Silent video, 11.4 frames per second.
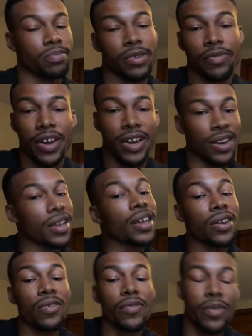you're ready to
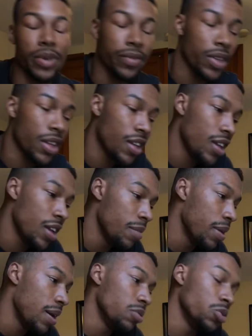get over with.
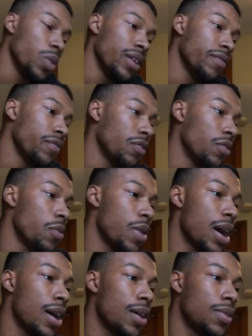But I was waiting for a
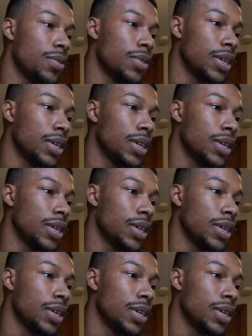while,